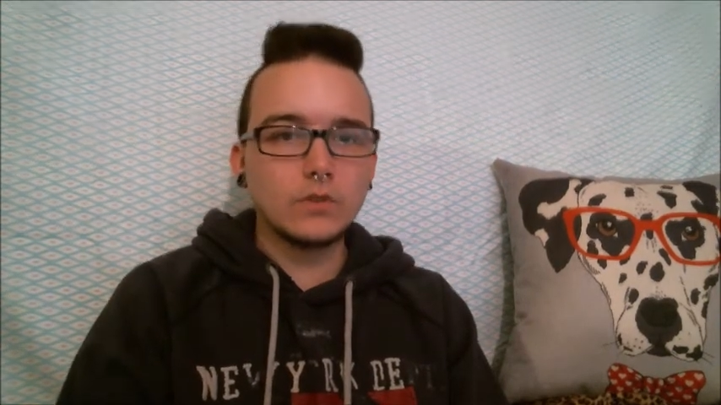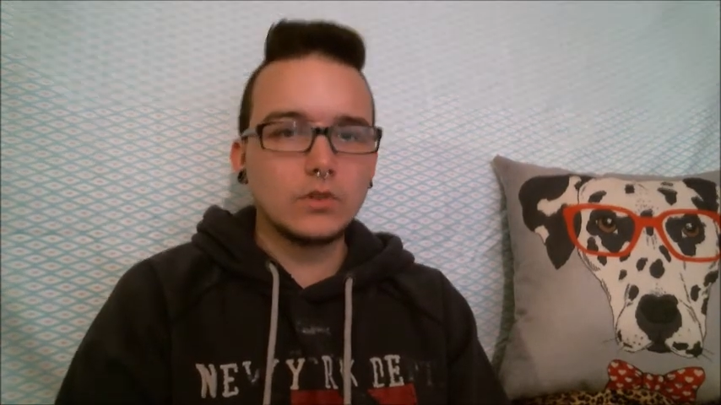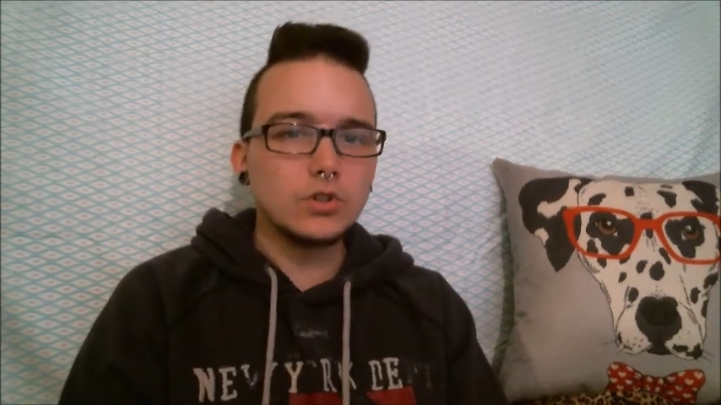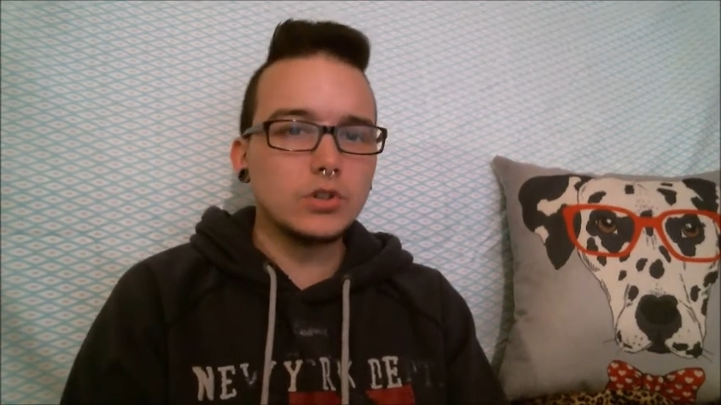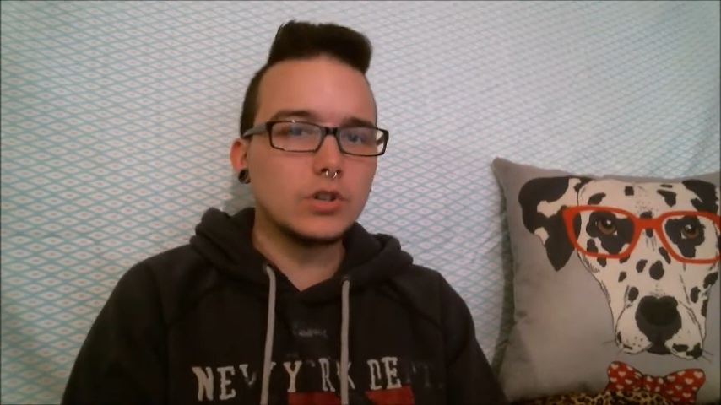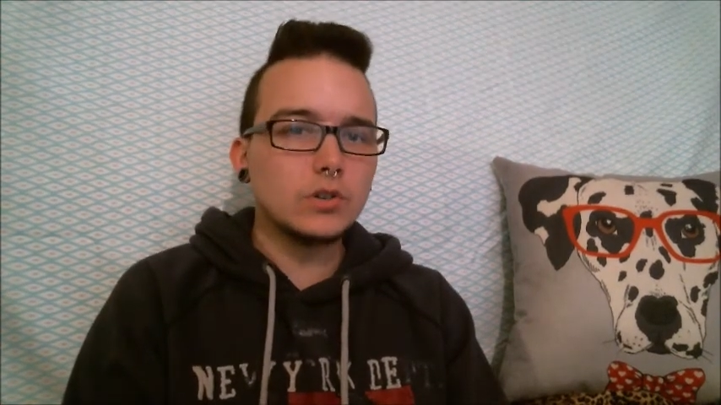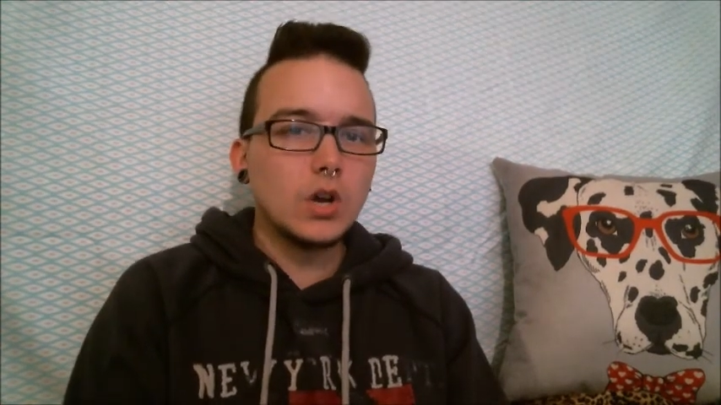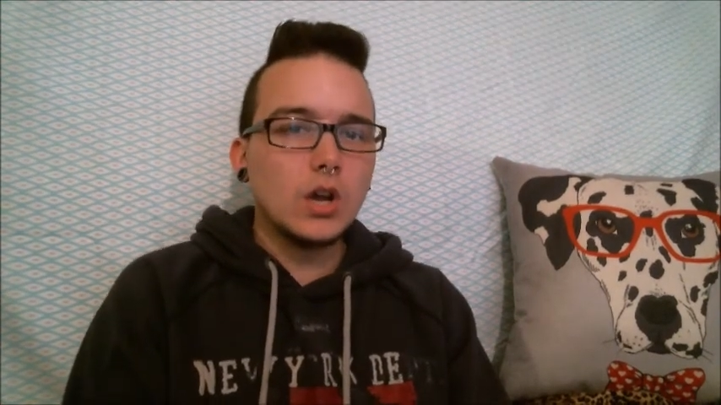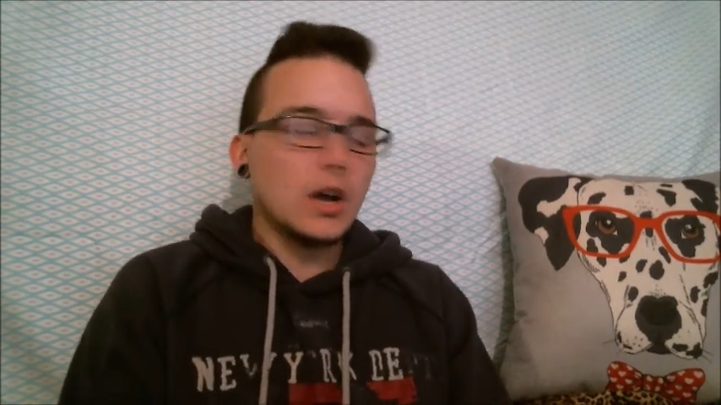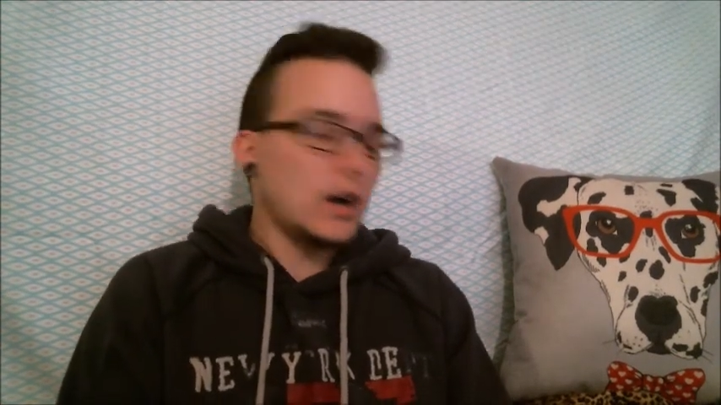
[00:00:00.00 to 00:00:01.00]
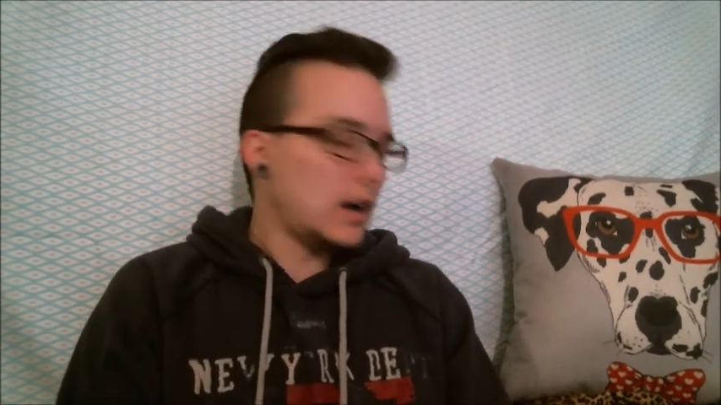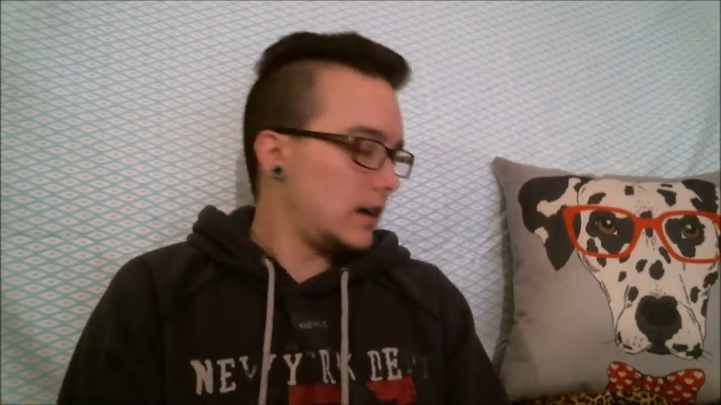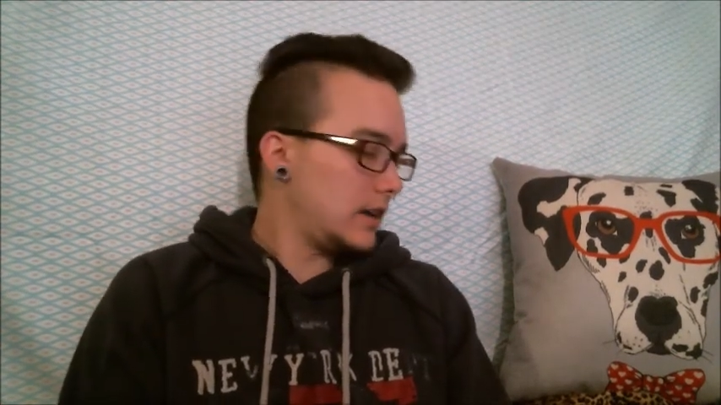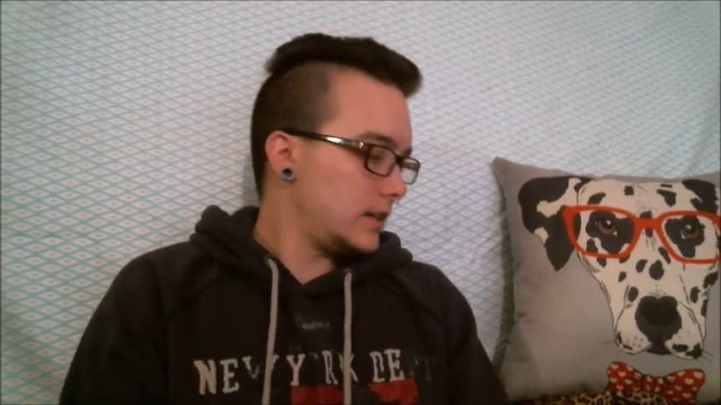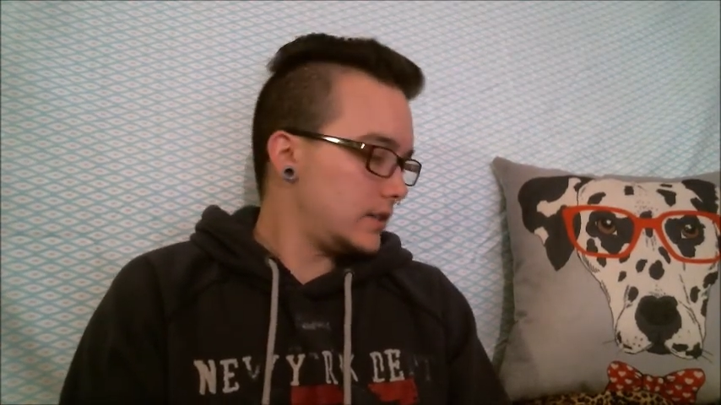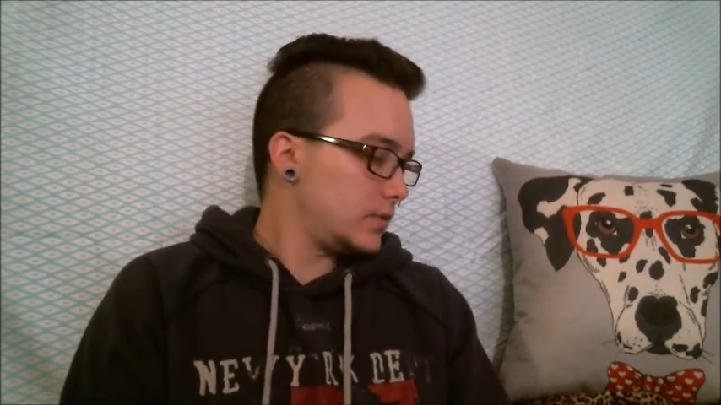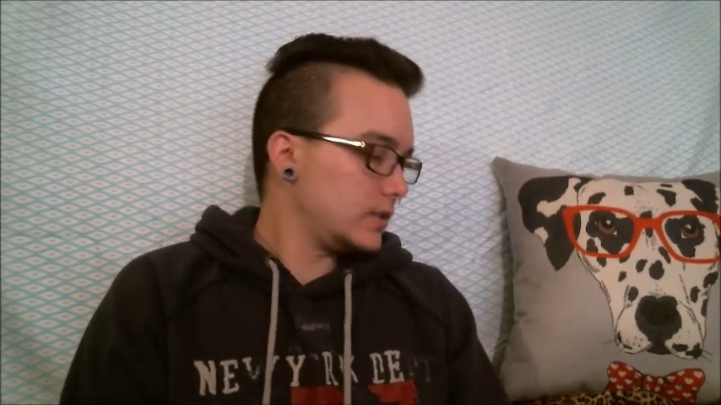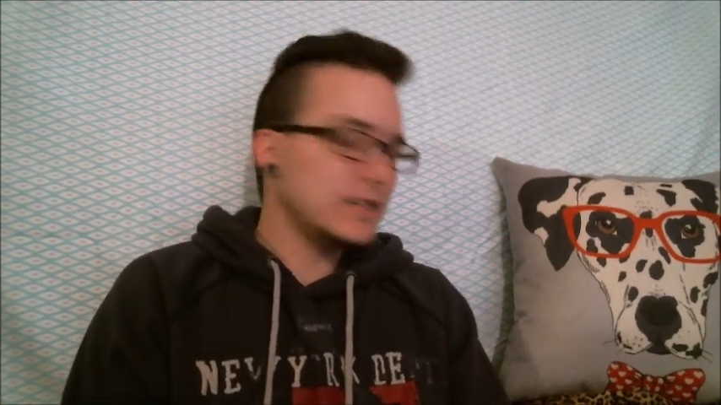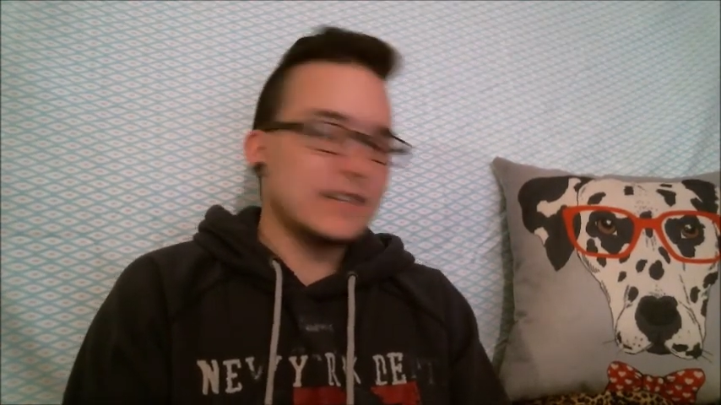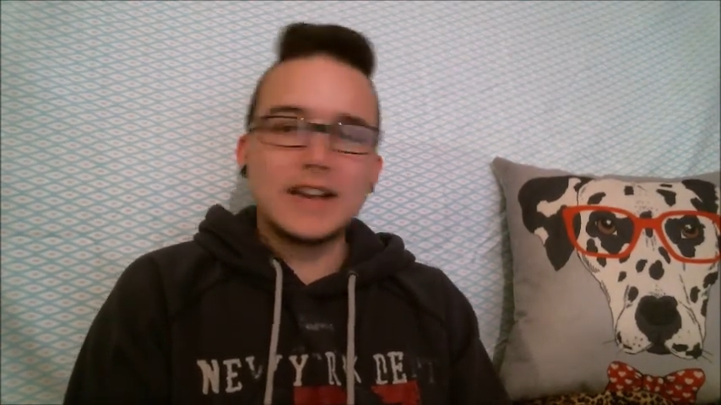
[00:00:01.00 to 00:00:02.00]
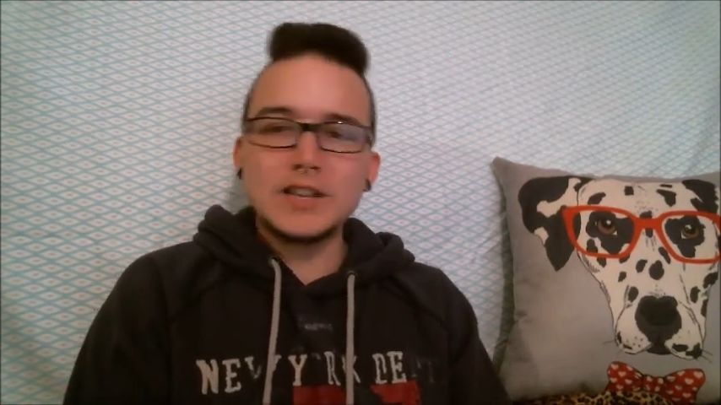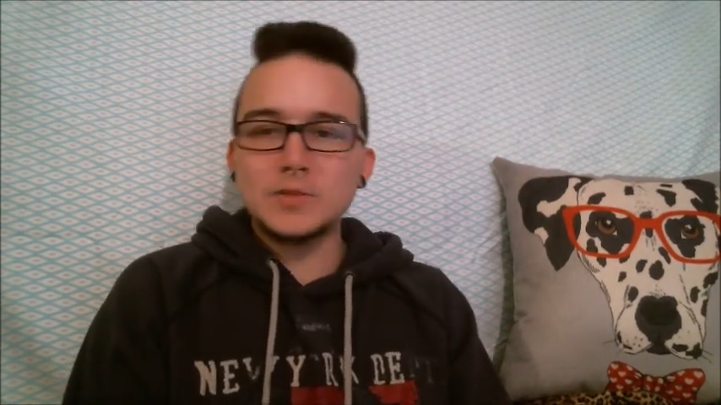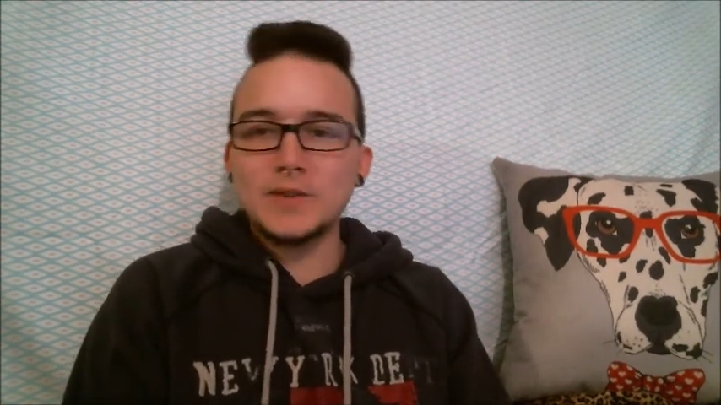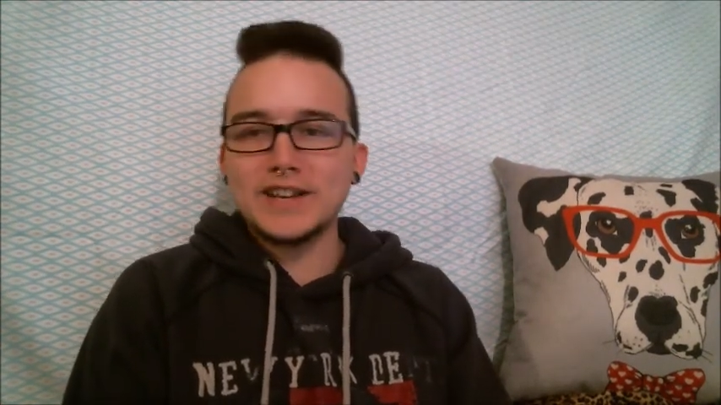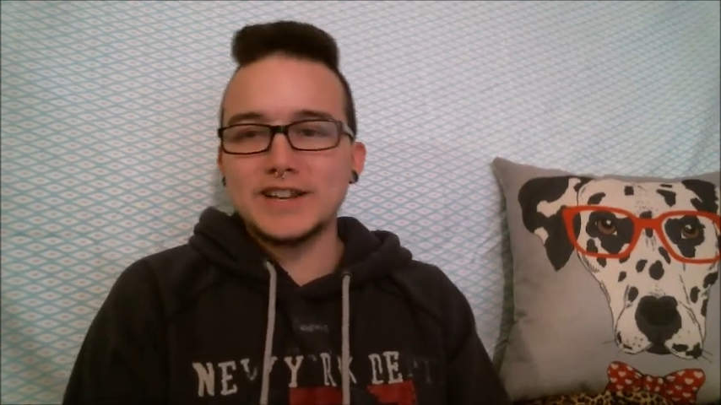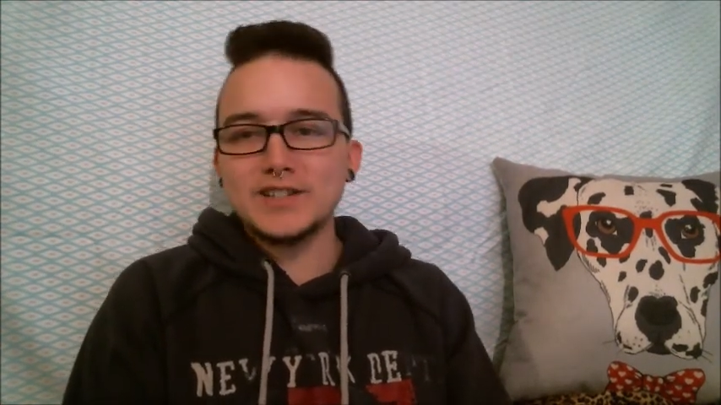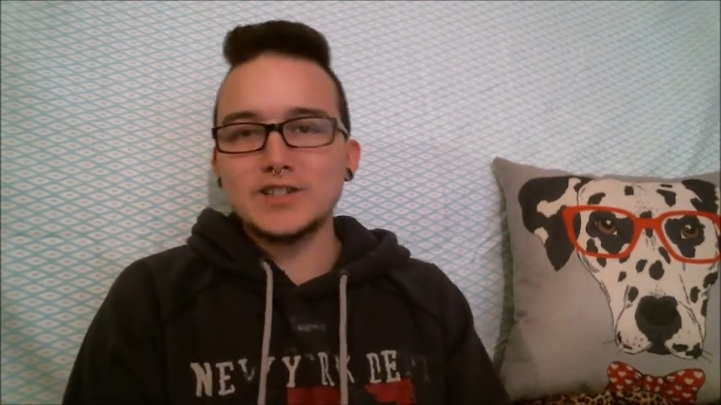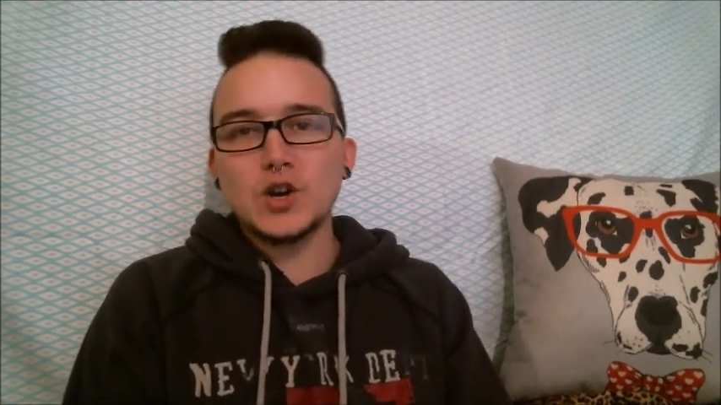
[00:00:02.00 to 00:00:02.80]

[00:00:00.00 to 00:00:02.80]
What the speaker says: you know, it's really nice because